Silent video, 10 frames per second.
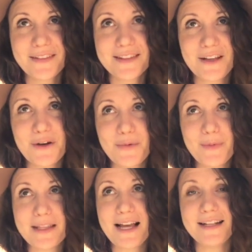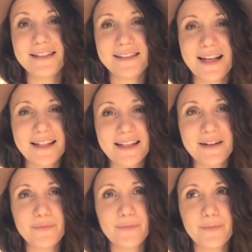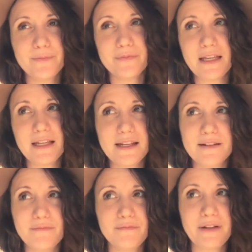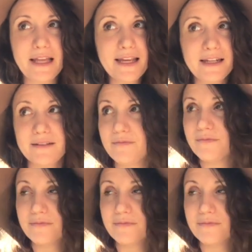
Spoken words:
So put that in salad, eat it plain,